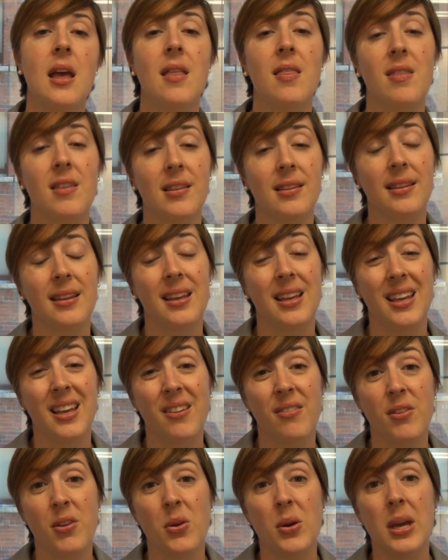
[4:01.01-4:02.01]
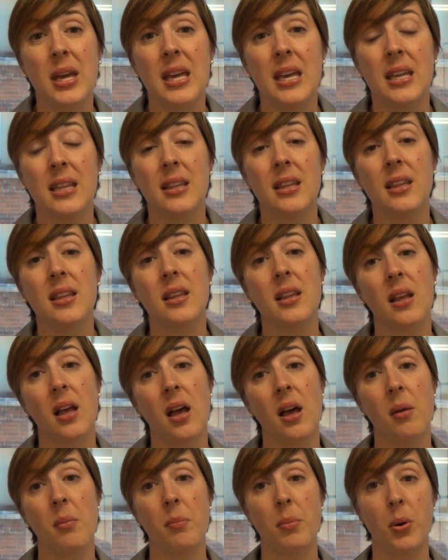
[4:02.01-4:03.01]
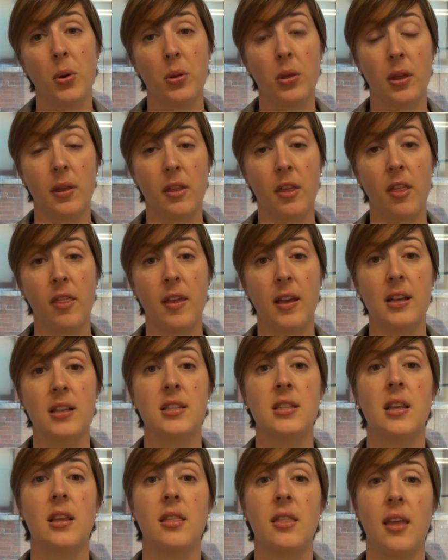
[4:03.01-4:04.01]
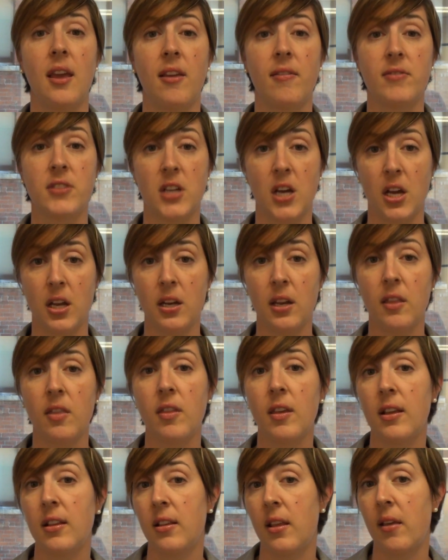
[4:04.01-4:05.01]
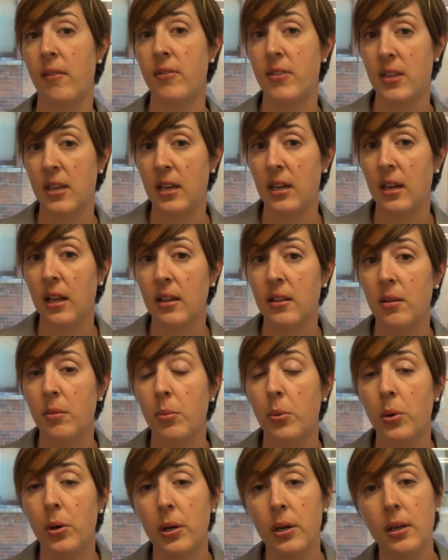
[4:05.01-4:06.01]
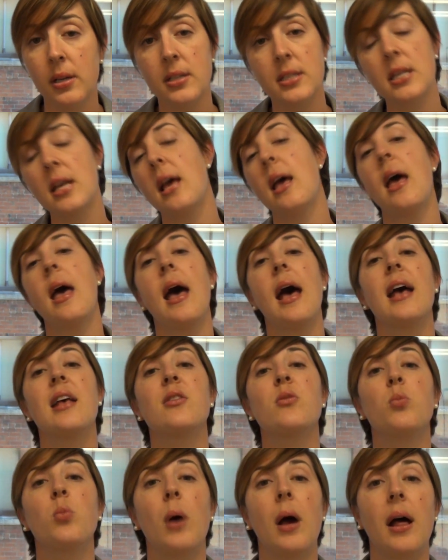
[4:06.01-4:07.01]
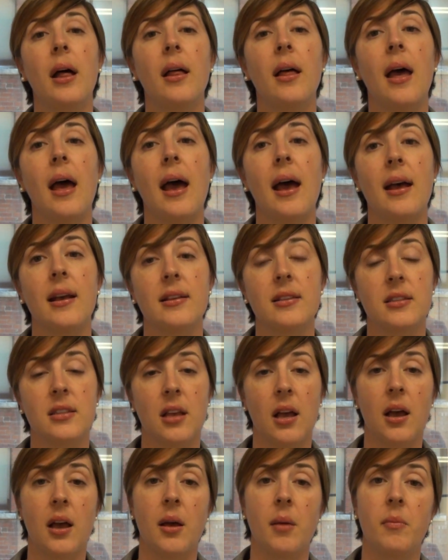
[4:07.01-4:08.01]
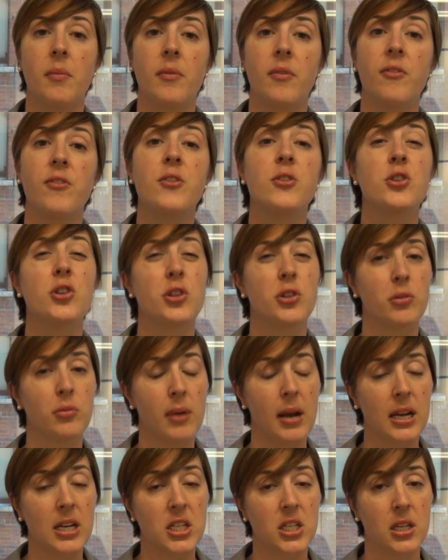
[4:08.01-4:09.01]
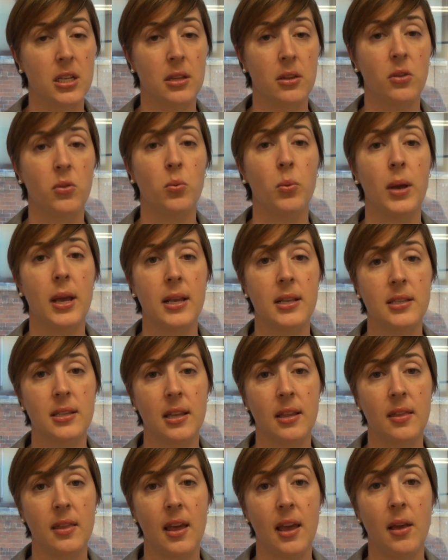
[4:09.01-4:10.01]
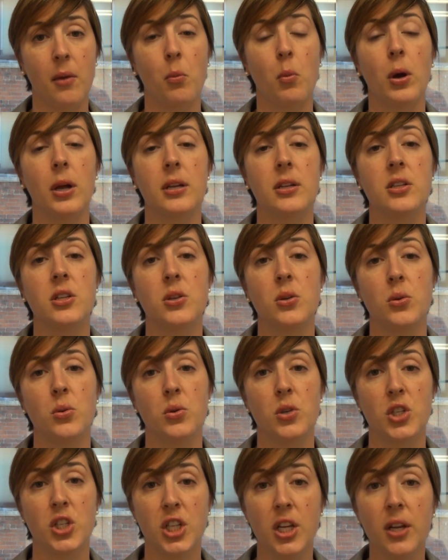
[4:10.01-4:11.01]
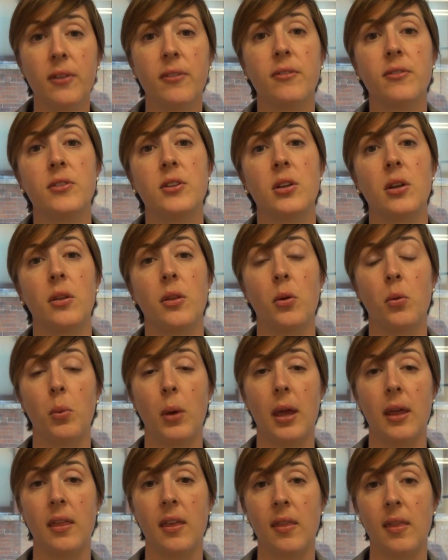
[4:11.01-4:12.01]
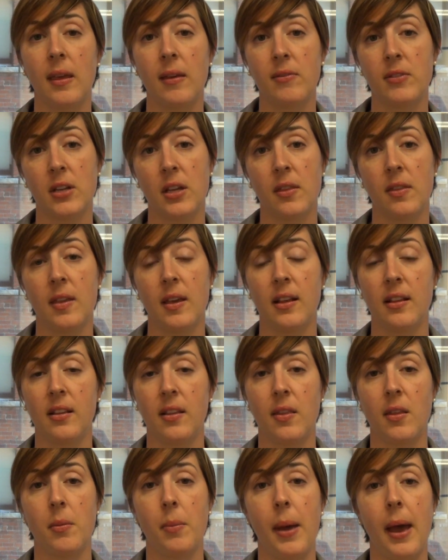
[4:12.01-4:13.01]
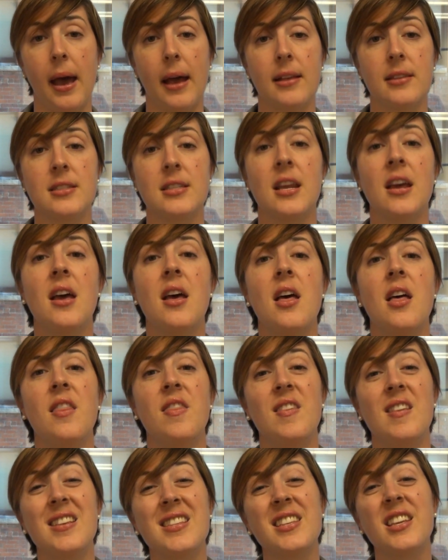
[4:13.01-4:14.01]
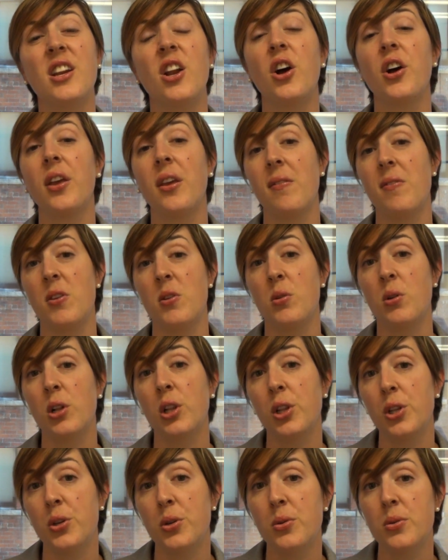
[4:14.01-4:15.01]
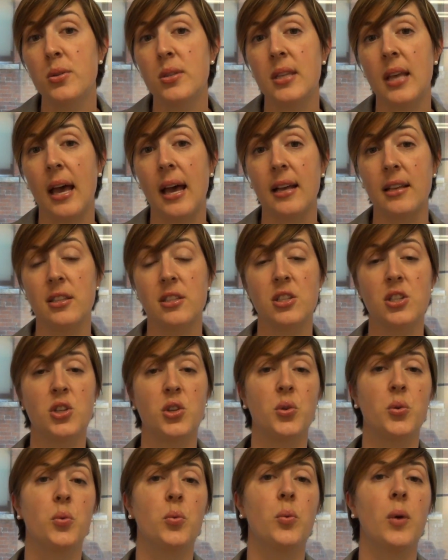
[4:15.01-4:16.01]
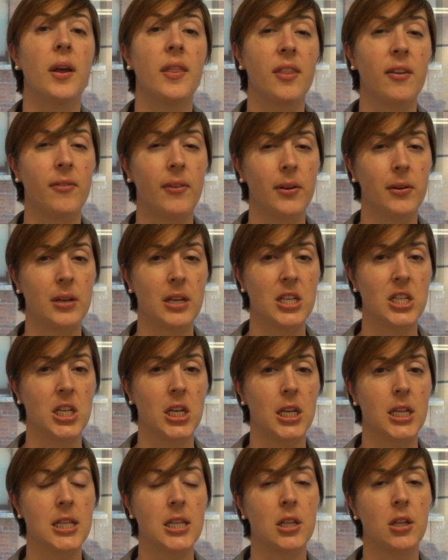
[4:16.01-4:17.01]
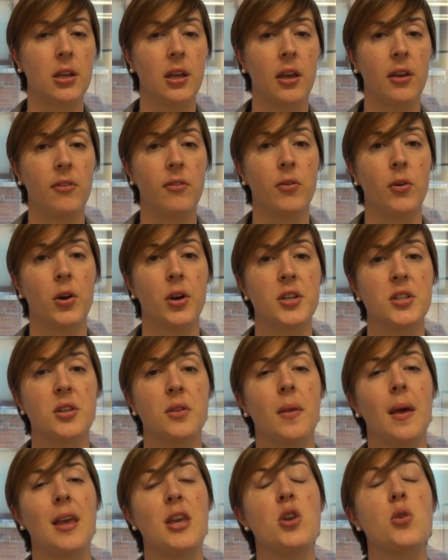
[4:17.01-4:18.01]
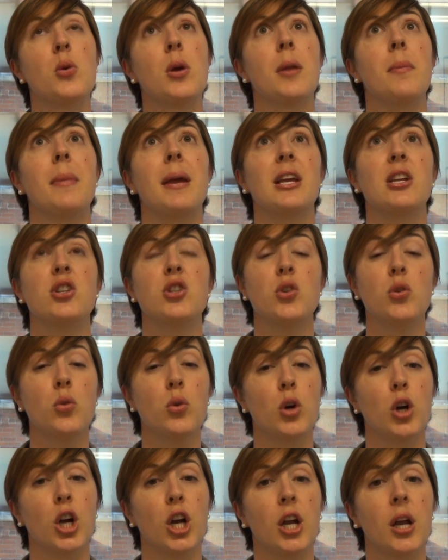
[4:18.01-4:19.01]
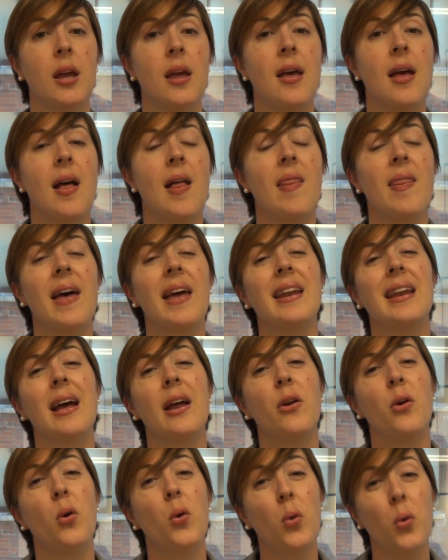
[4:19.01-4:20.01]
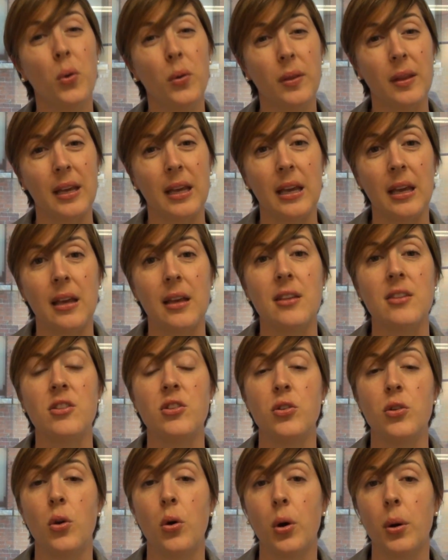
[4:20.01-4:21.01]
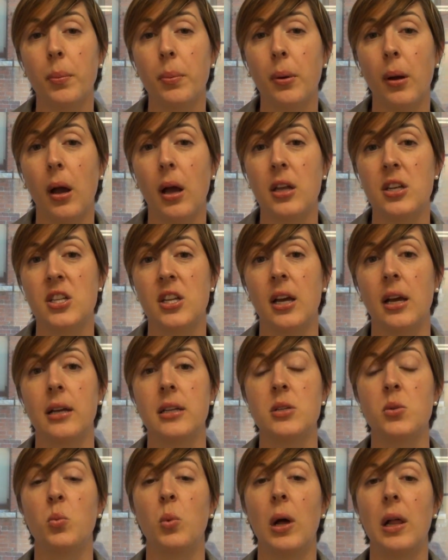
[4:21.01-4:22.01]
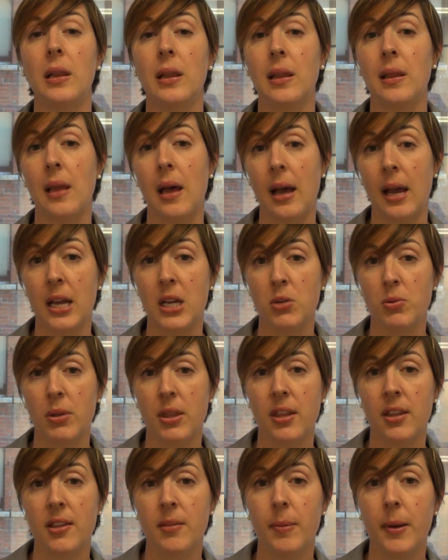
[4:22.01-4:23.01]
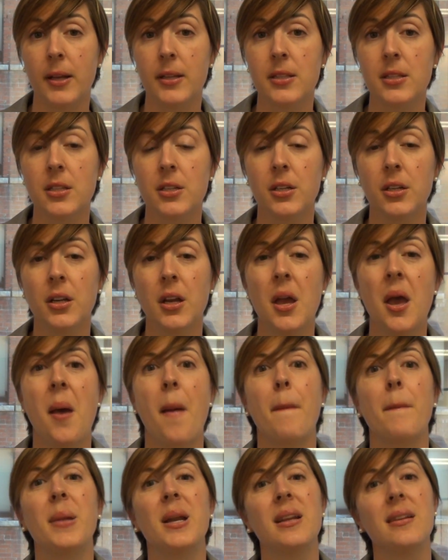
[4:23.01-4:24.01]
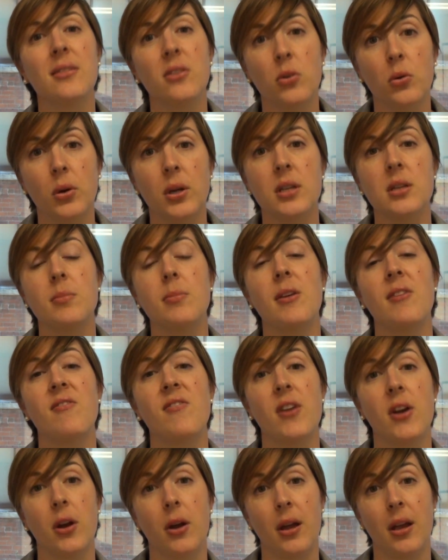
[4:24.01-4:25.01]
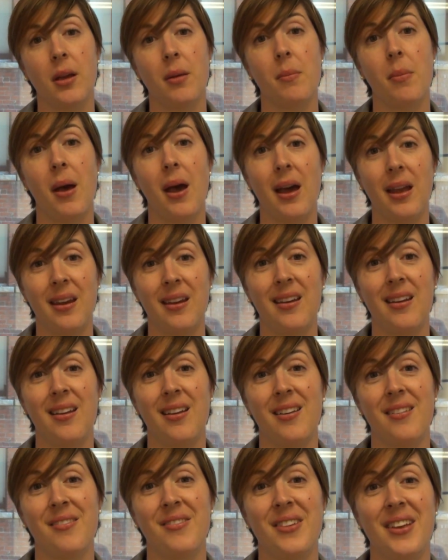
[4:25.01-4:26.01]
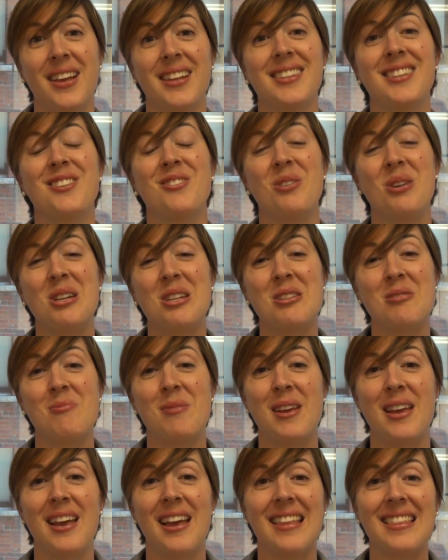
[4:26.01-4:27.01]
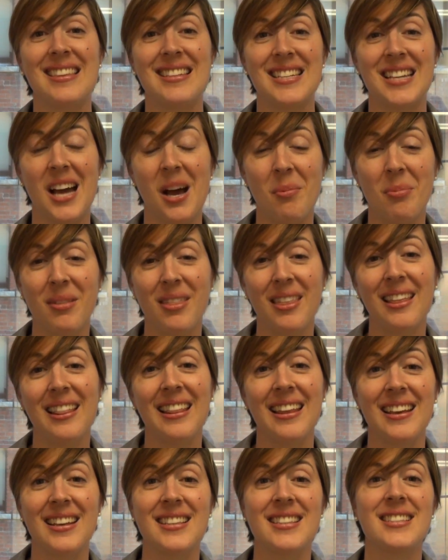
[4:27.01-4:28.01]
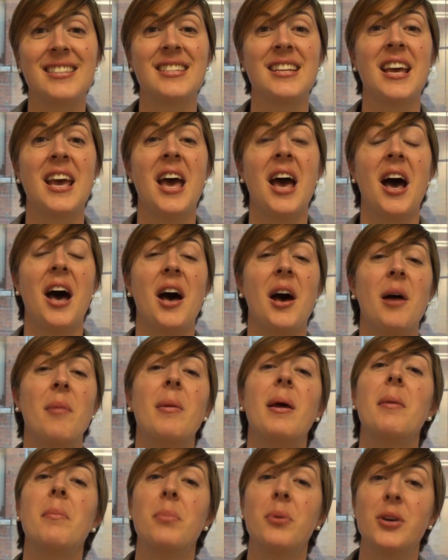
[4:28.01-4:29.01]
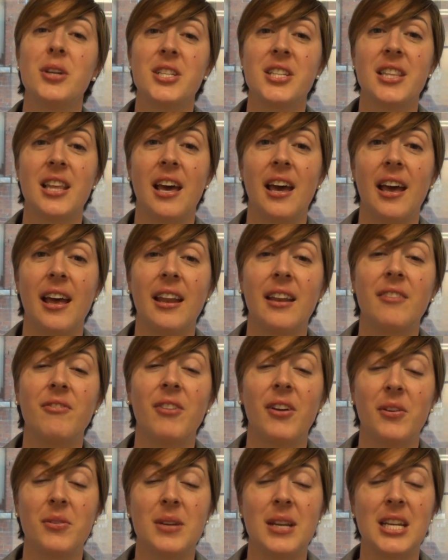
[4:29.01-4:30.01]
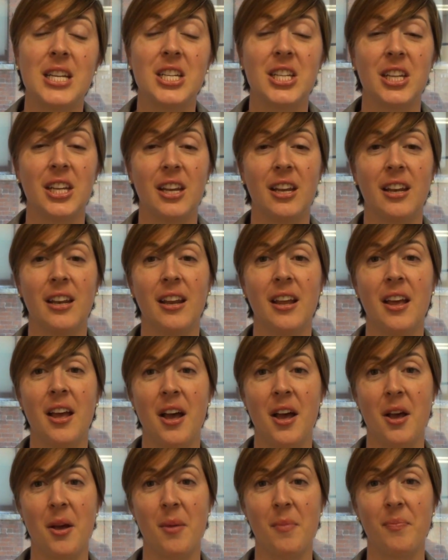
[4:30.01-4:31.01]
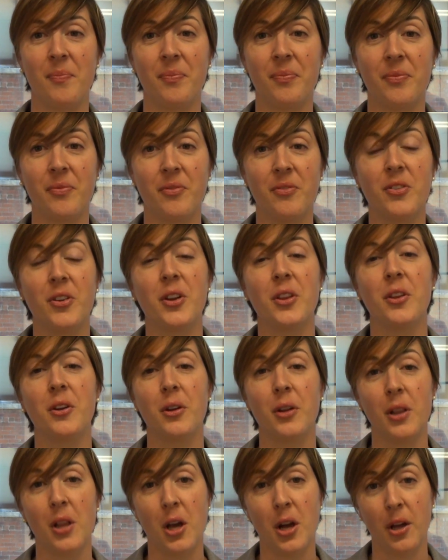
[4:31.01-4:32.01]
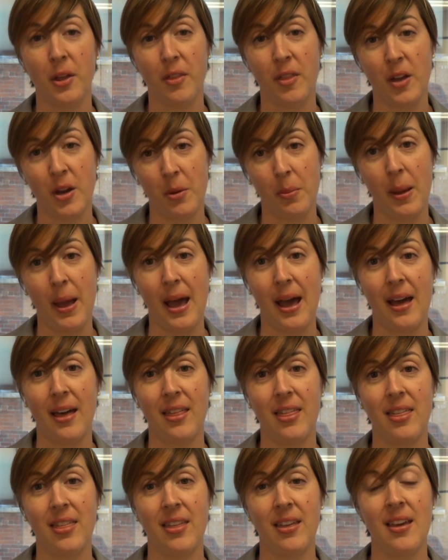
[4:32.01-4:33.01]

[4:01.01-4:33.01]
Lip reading: This can give you hints both on the things that they've done and things they've seen as important, as well as future directions, ways that they want to shift the way that they've done things in the past. These can all give you clues as to what the foundation is looking for so that you can make sure that not only is your project well aligned with the sponsor, but it's going to be very competitive. It's going to be at the top of the list and push that foundation further along their path.